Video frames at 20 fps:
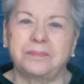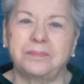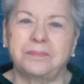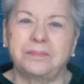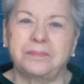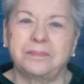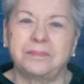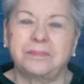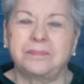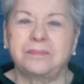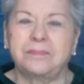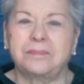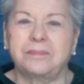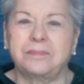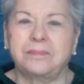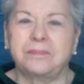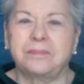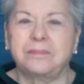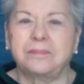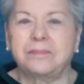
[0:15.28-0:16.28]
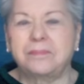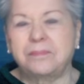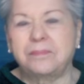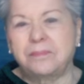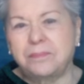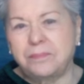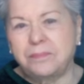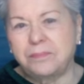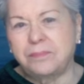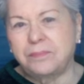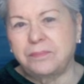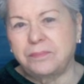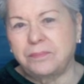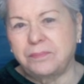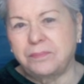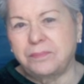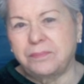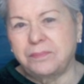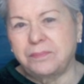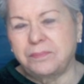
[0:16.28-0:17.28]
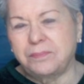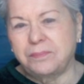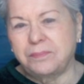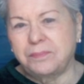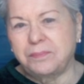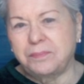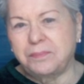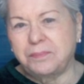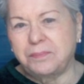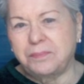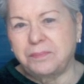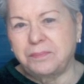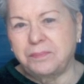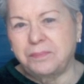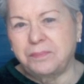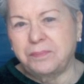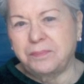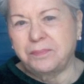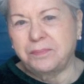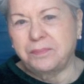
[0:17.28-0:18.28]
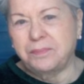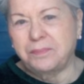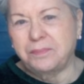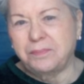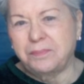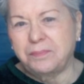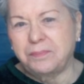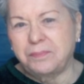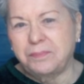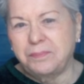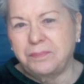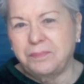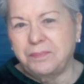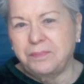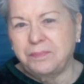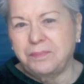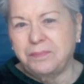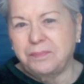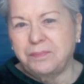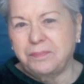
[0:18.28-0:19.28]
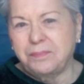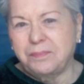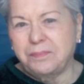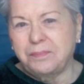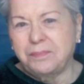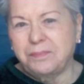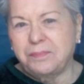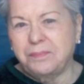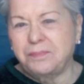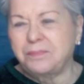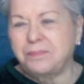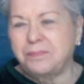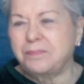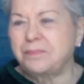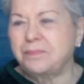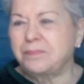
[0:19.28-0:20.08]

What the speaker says: (not speaking)